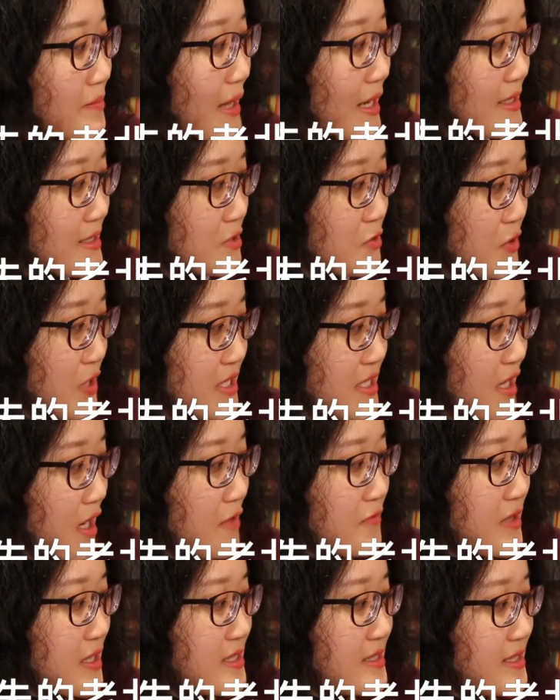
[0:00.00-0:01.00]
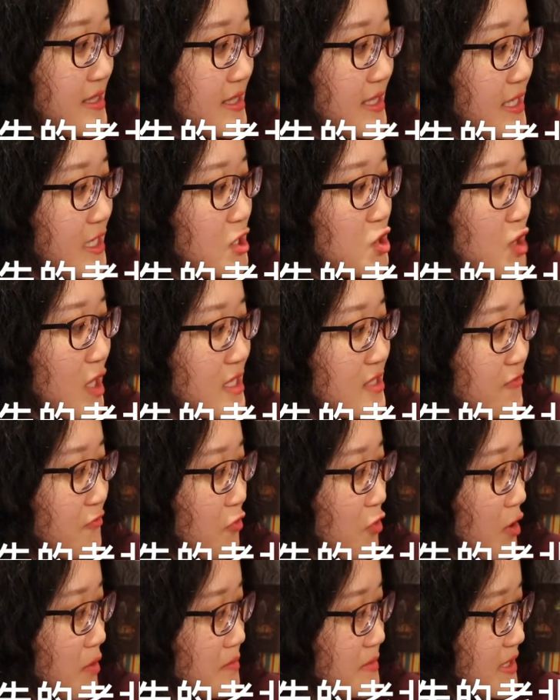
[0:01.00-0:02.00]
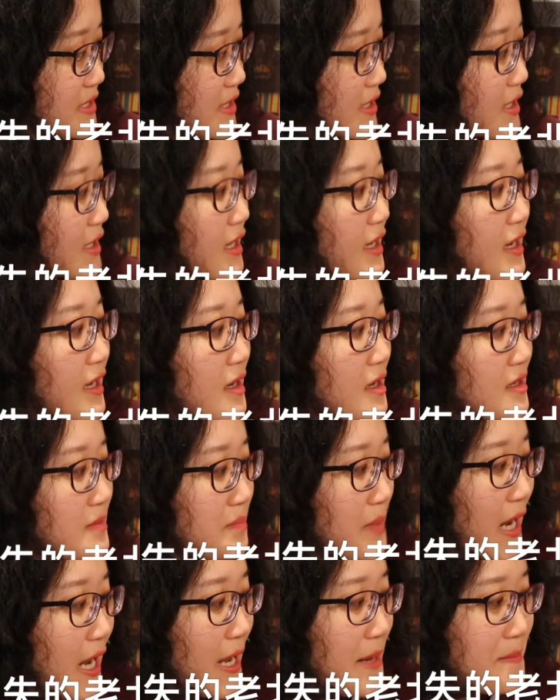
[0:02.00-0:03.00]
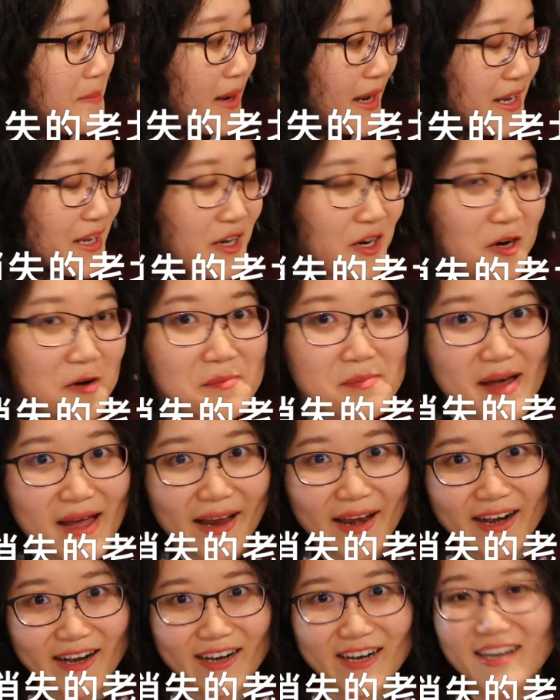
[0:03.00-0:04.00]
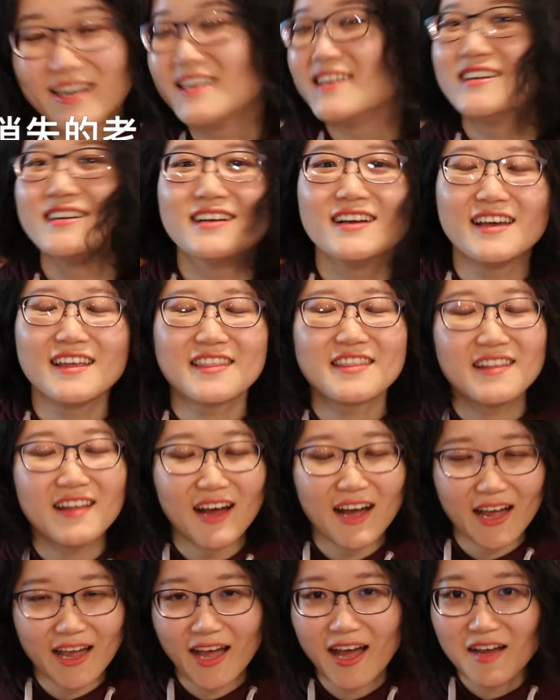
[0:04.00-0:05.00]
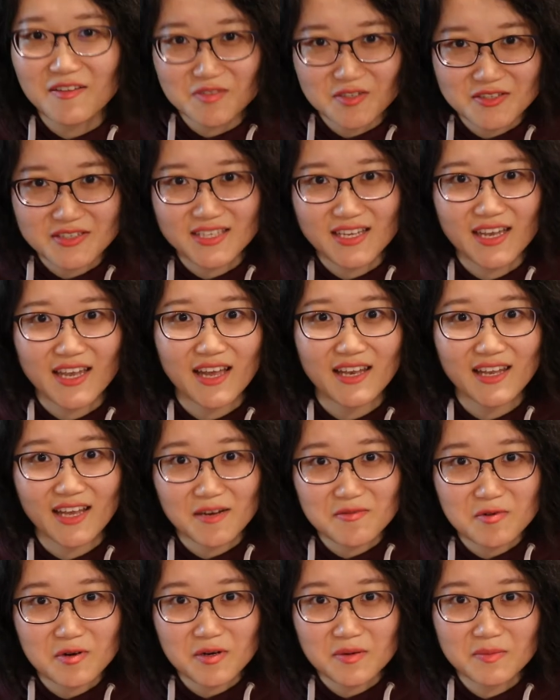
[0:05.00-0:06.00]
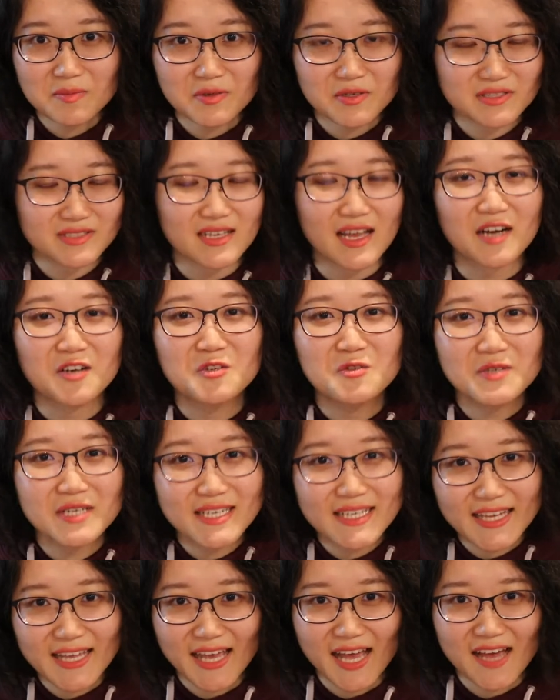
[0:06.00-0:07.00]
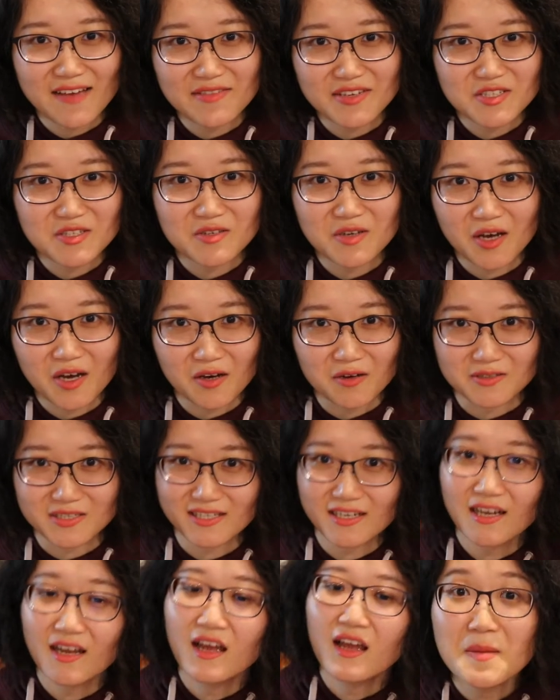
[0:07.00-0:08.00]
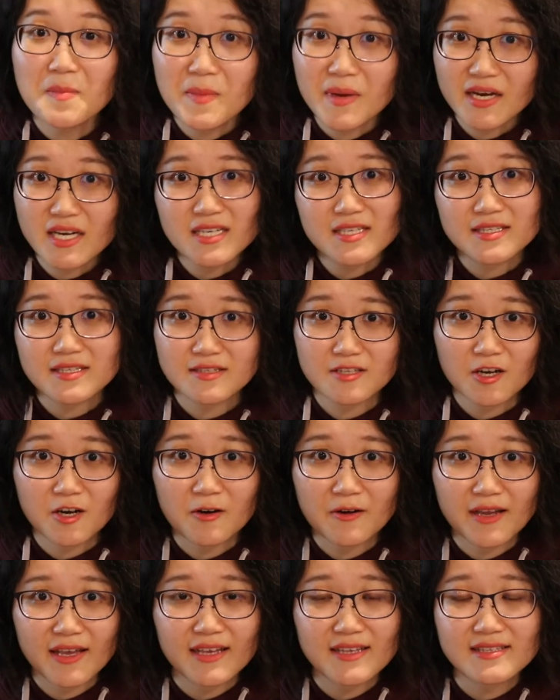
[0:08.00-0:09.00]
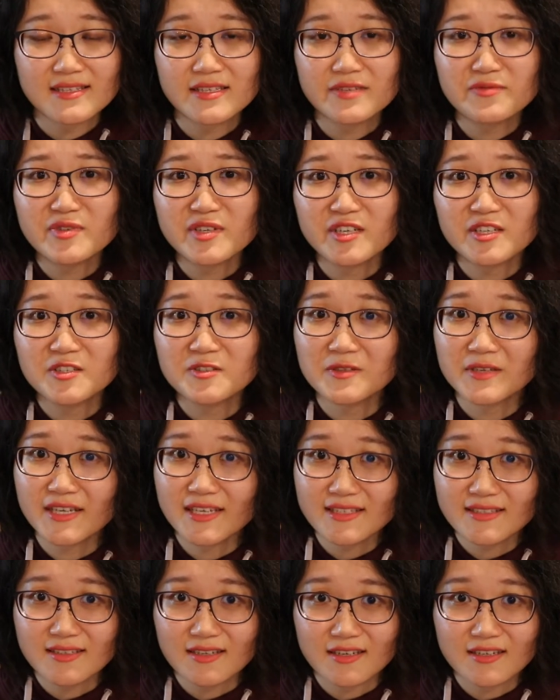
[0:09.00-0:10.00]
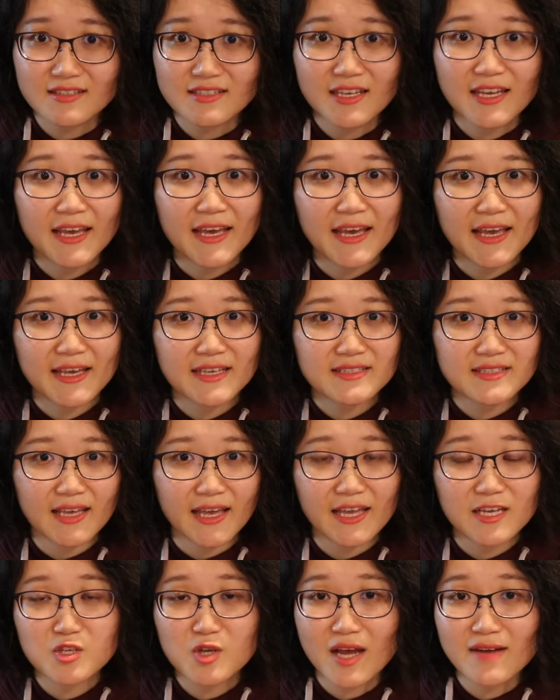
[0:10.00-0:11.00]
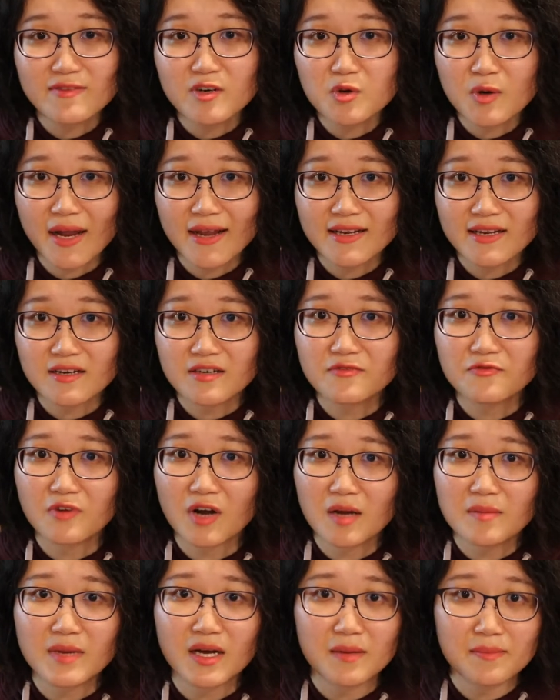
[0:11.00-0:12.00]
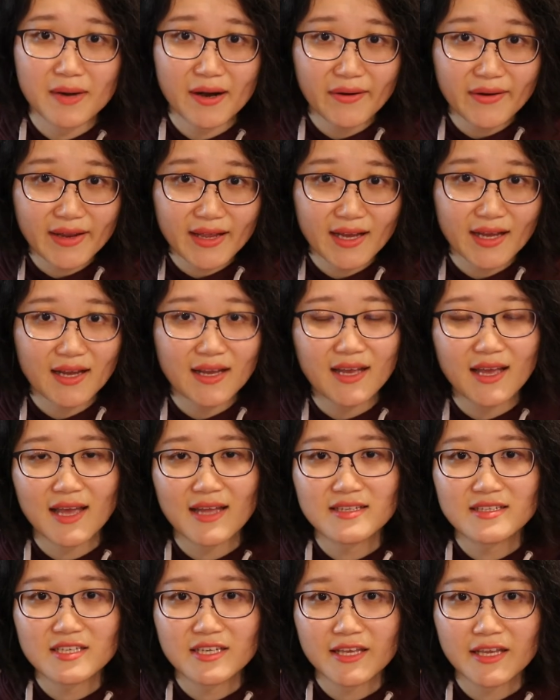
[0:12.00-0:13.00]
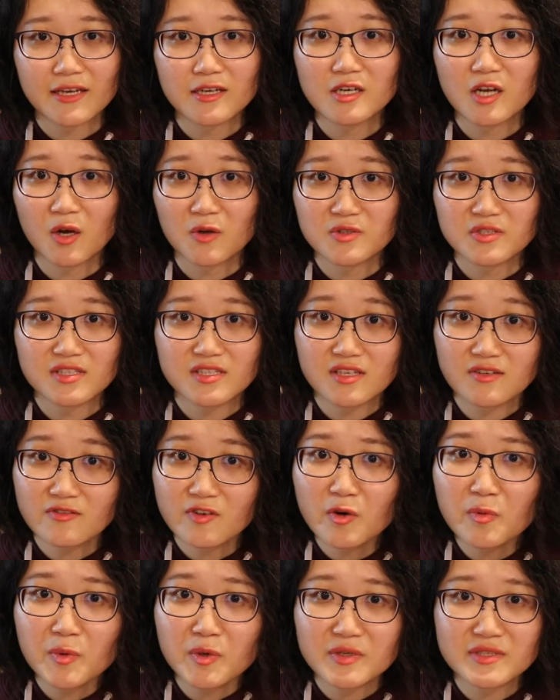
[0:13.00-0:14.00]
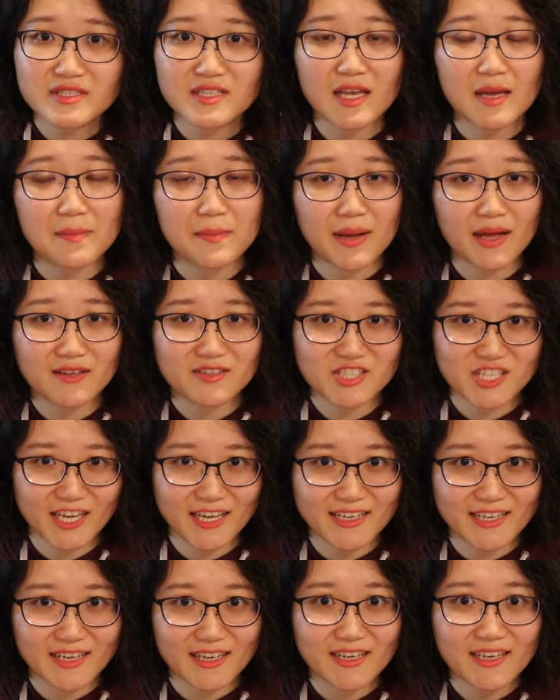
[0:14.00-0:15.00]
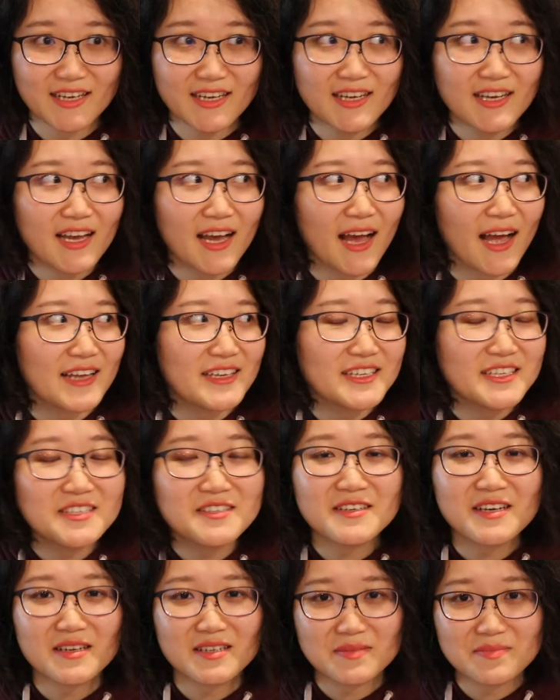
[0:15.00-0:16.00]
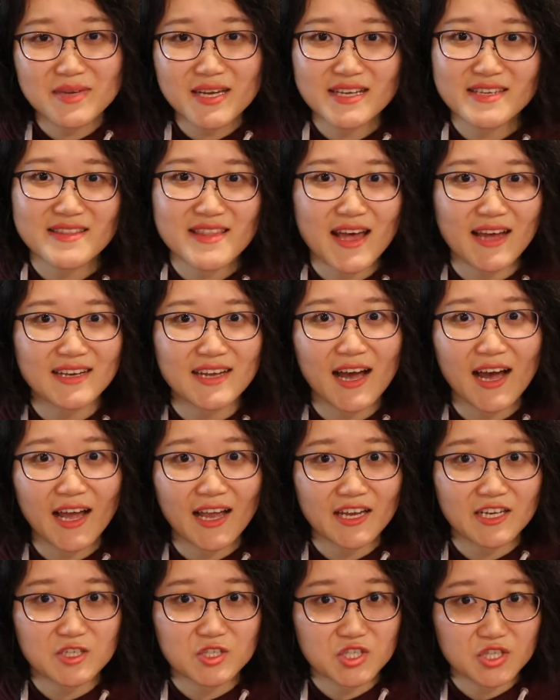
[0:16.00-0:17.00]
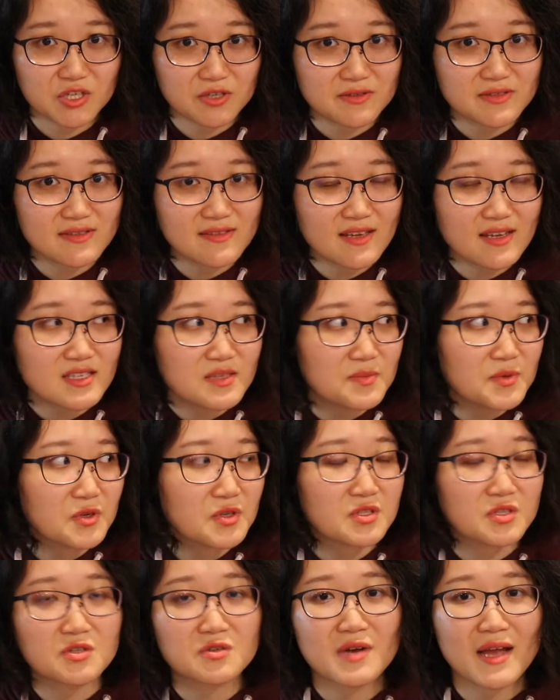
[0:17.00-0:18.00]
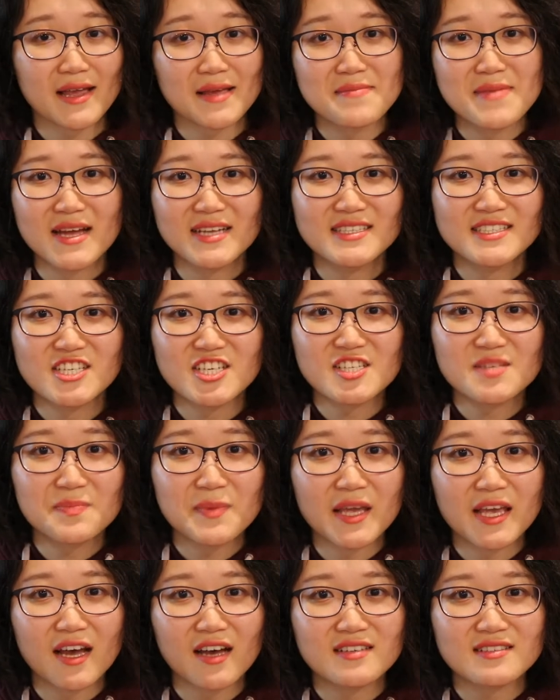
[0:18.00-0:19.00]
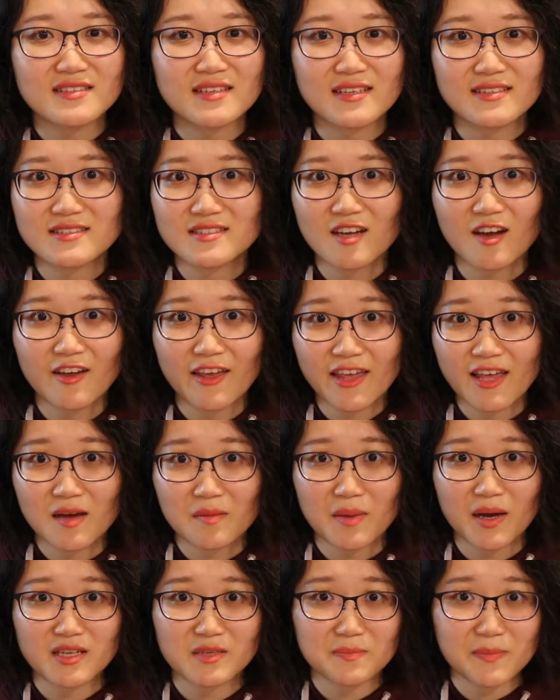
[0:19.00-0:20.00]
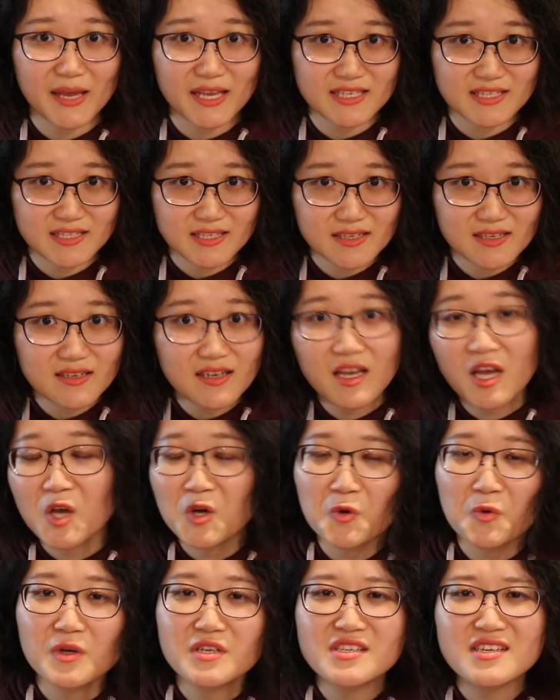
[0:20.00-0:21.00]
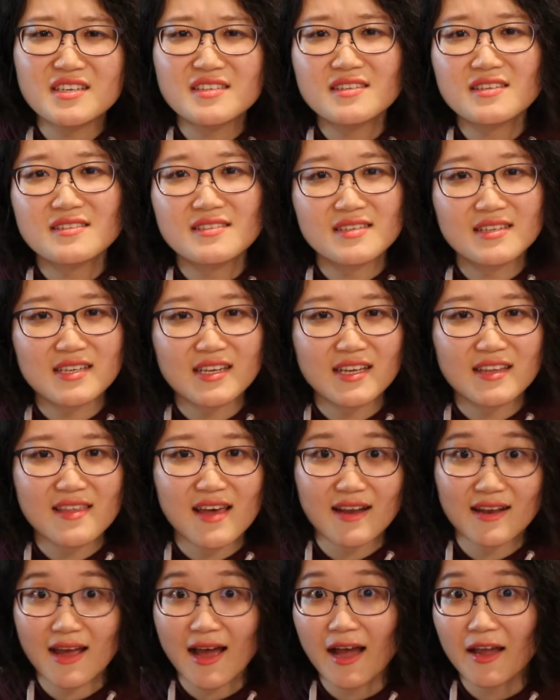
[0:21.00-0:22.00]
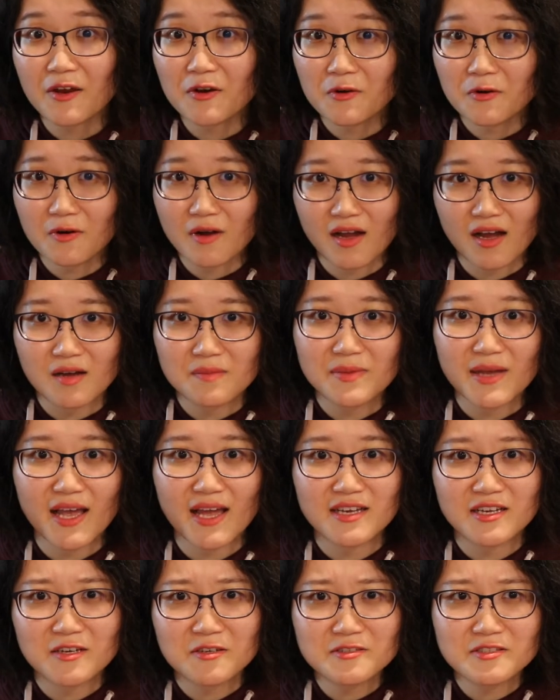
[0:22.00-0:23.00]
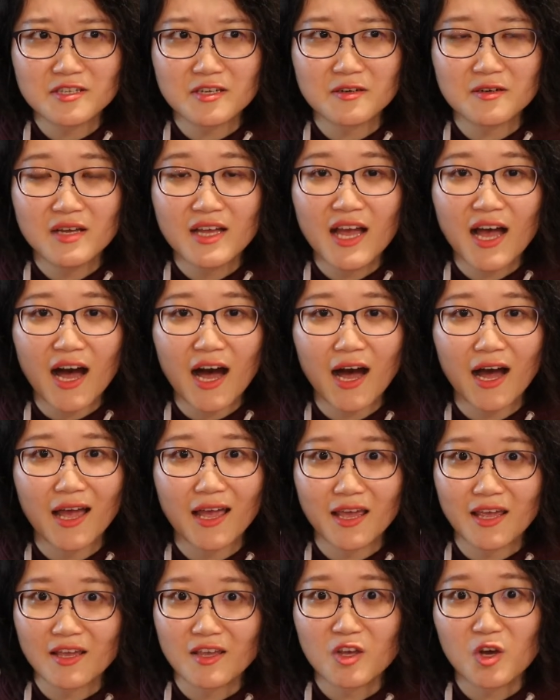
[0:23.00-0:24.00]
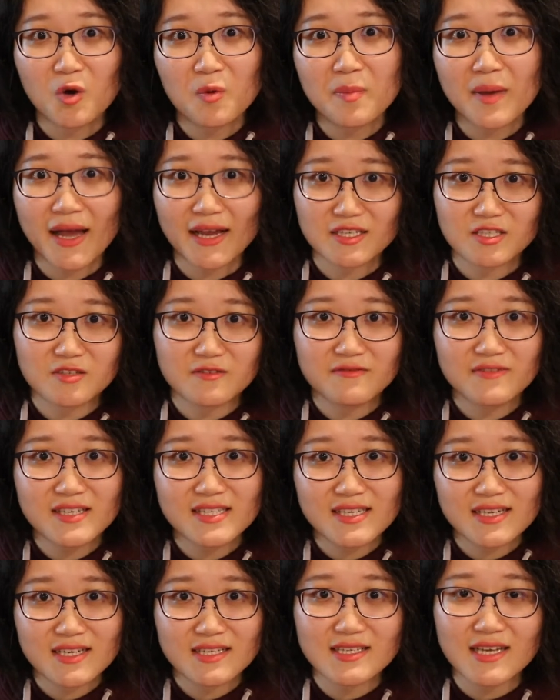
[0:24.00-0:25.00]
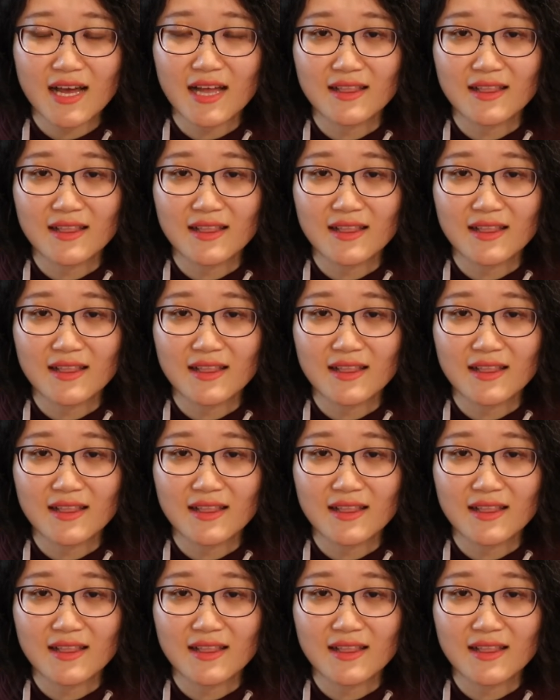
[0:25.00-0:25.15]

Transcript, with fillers: Backstreet of the City Transformed by Michael Meyer. I have to say, library books are really heavy to hold. Meyer's story is similar to Hessler's. He's a travel writer from America and he wrote several books about China. I need to admit that I chose this book to recommend just because it's talking about Beijing, which is a city that I grew up and also I go back to visit